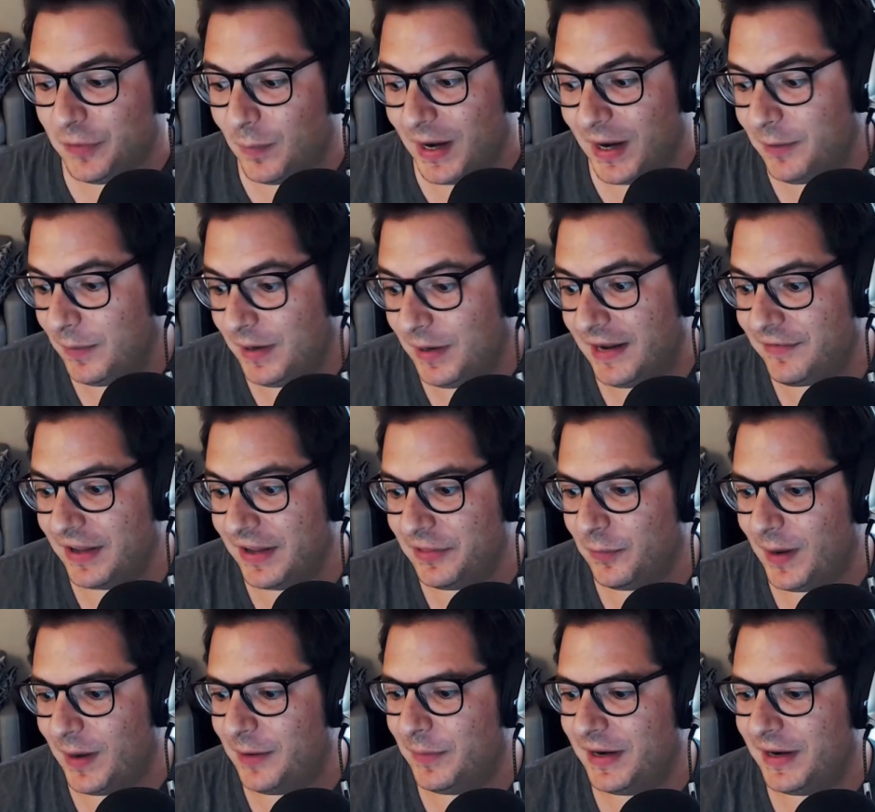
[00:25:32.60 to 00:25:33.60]
one. I've got the white
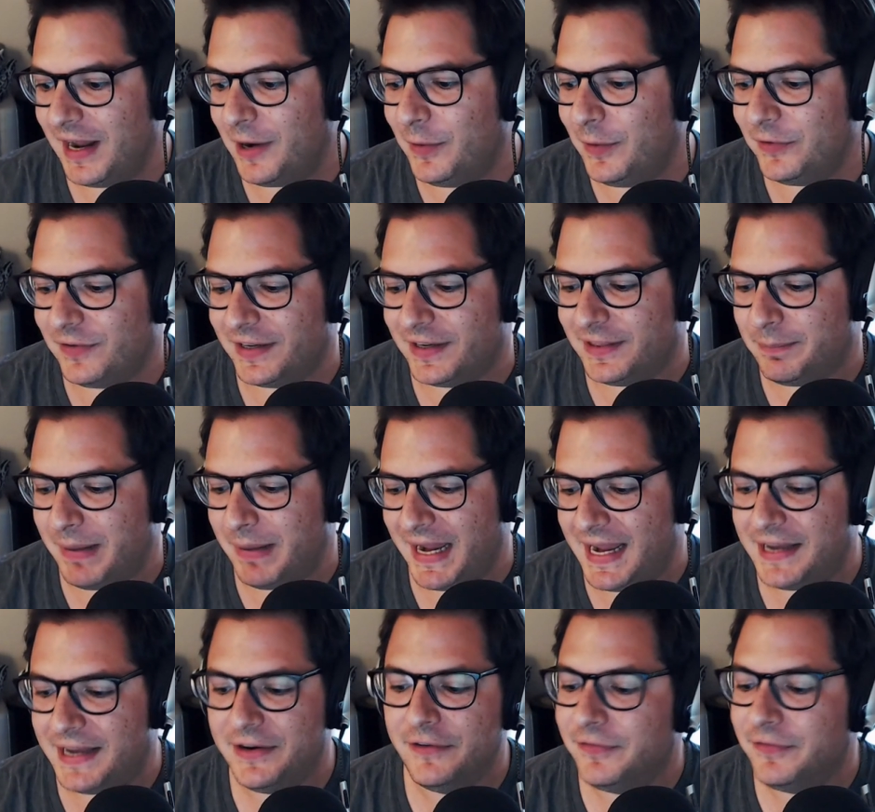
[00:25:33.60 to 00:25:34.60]
one. I always like the
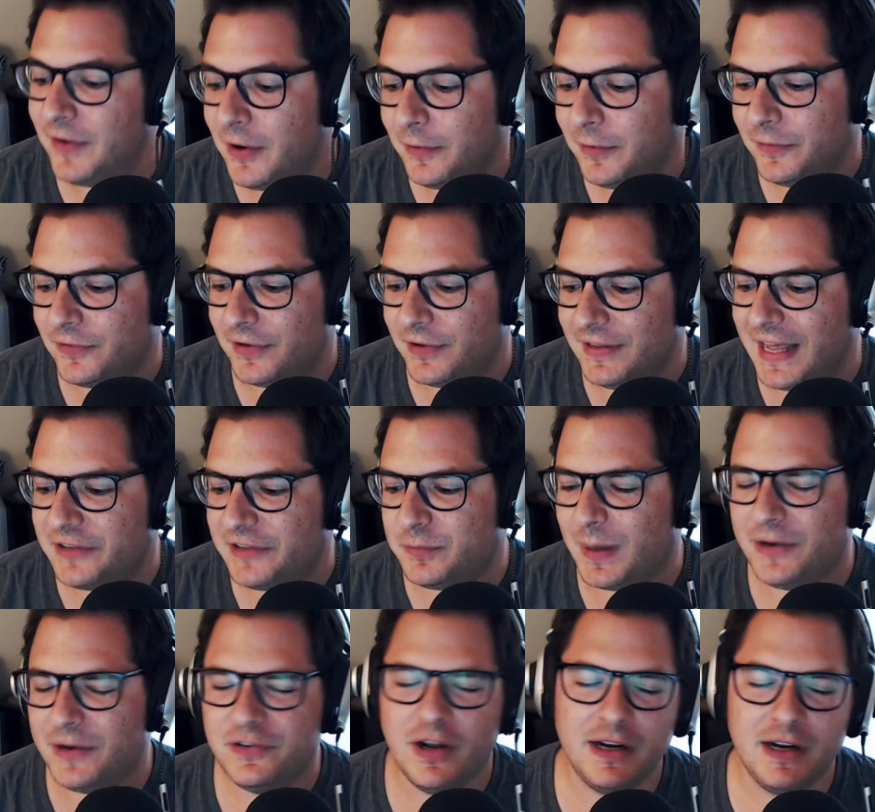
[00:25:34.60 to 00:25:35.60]
Panda phones, and that's why I was
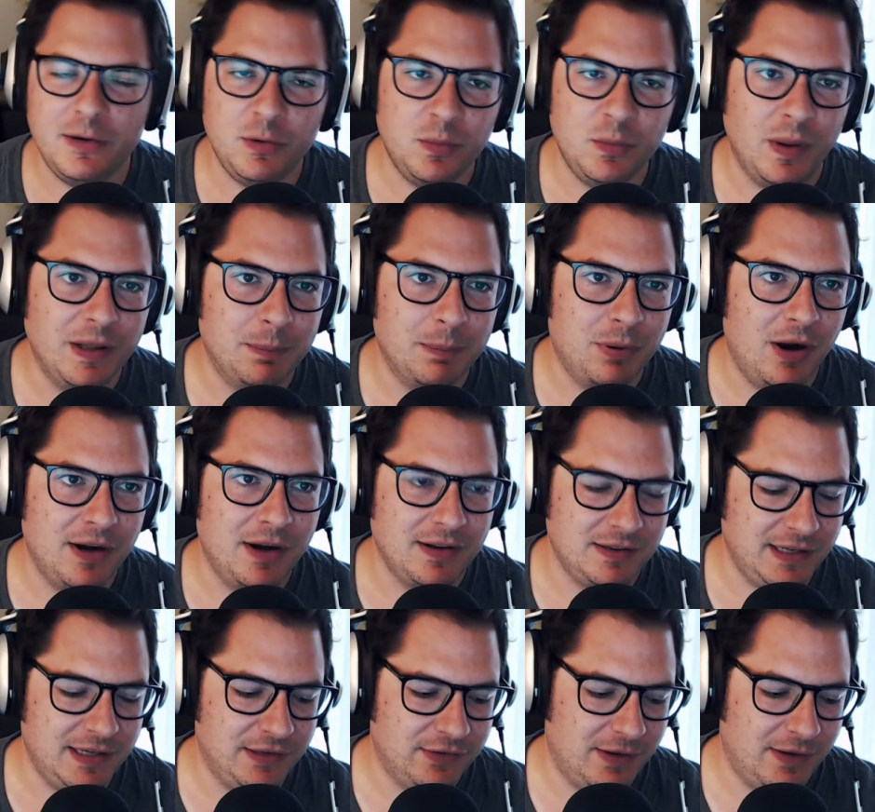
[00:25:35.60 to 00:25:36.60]
talking with one of the product
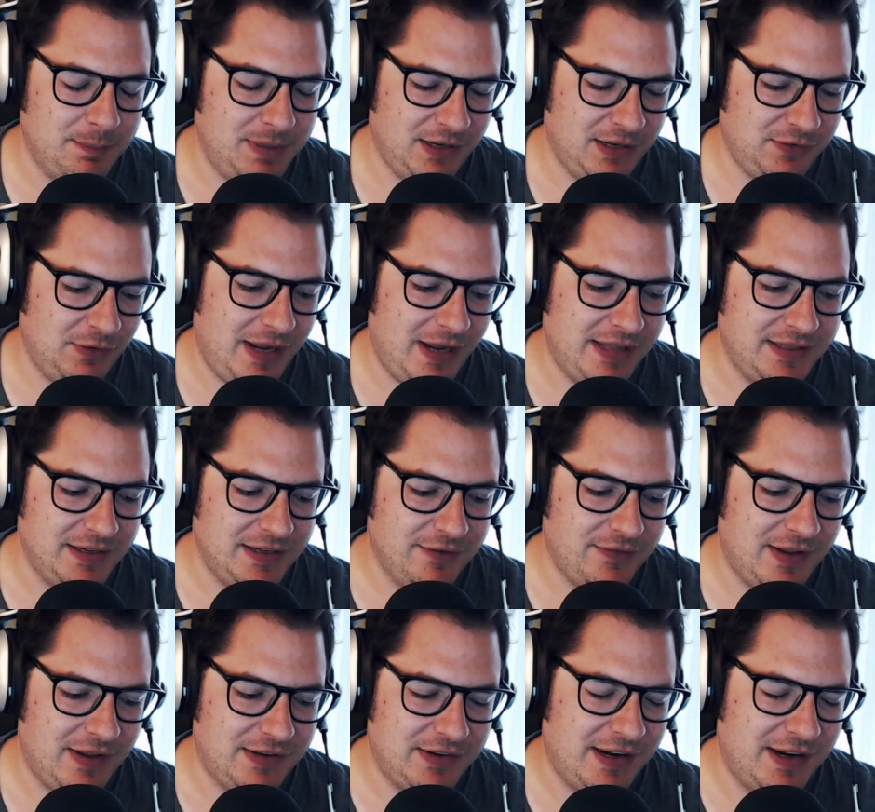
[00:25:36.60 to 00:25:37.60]
leads on Pixel at the
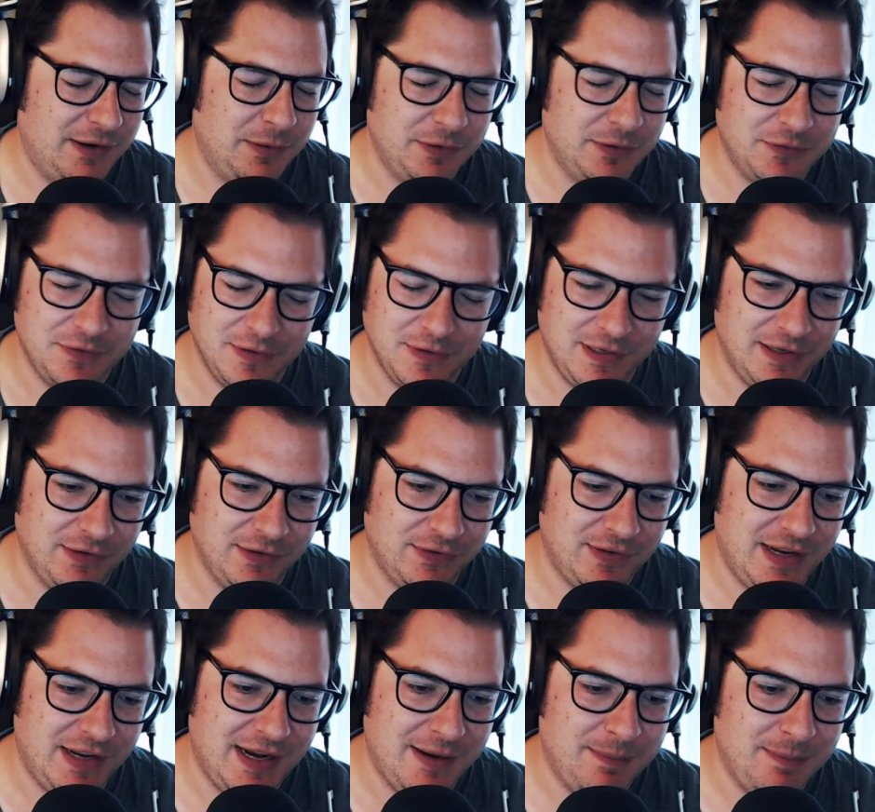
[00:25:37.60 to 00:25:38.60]
event. I always forget his
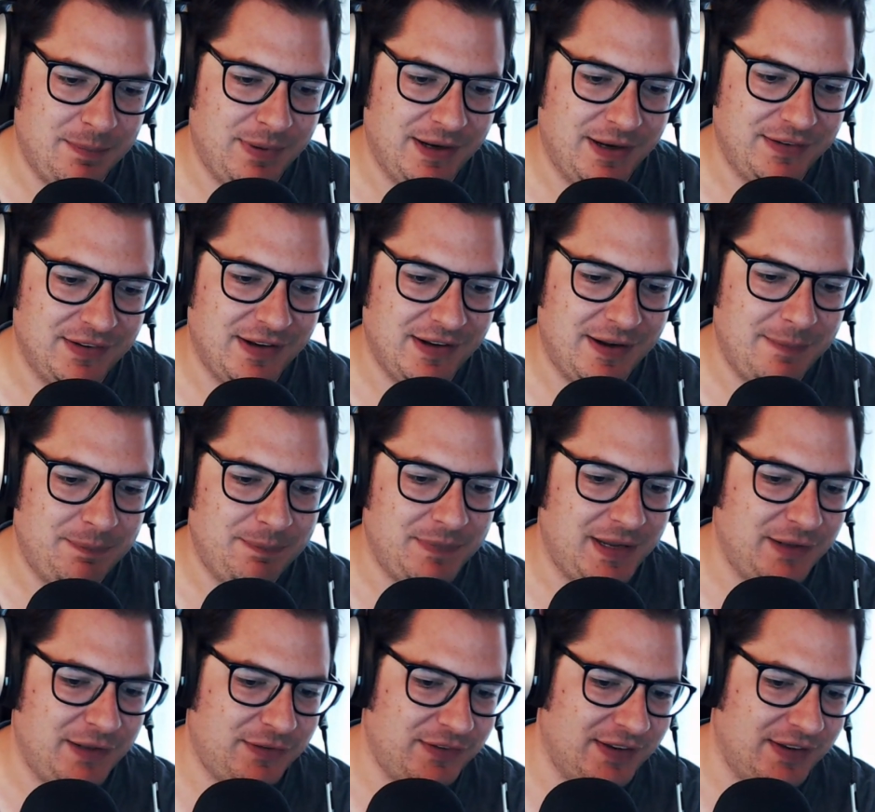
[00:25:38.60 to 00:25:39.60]
name, but um,
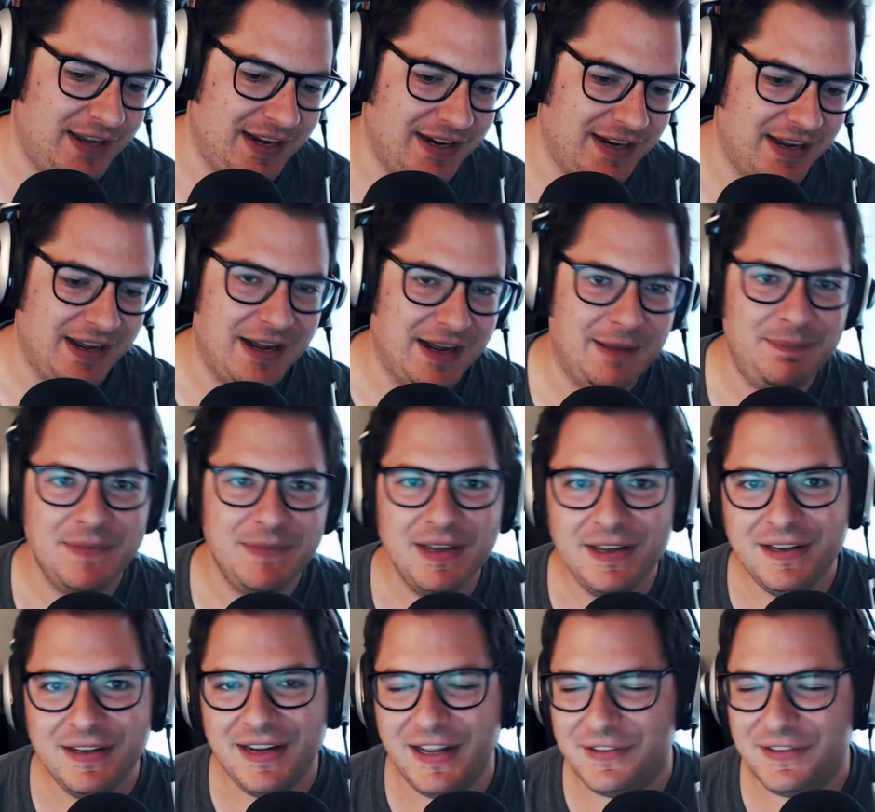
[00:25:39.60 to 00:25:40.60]
it's a uh,
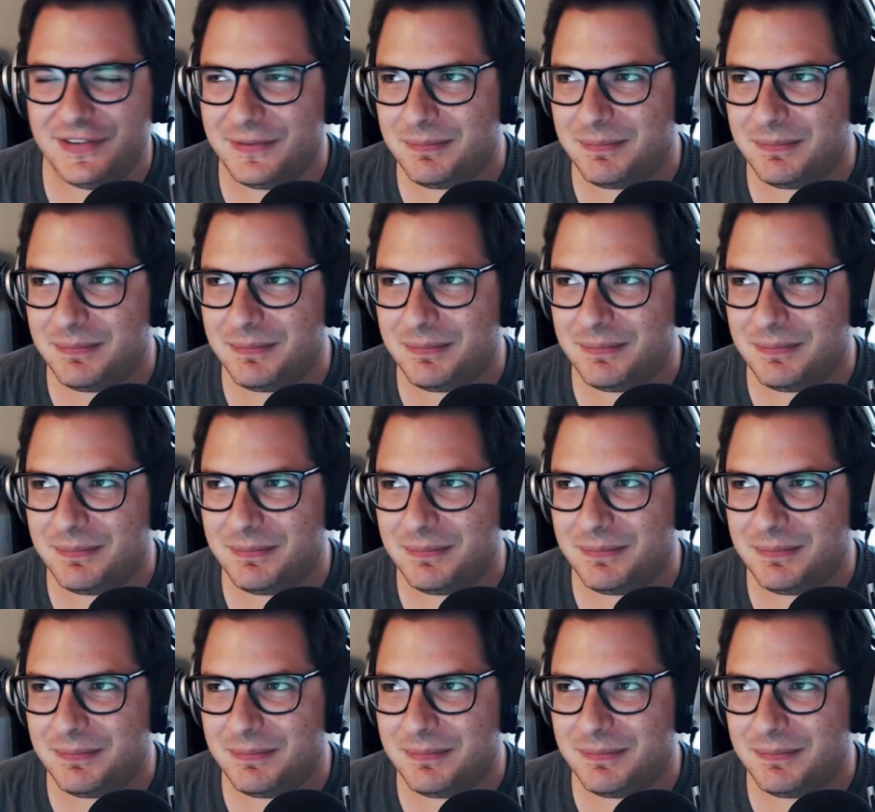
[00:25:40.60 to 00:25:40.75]
it's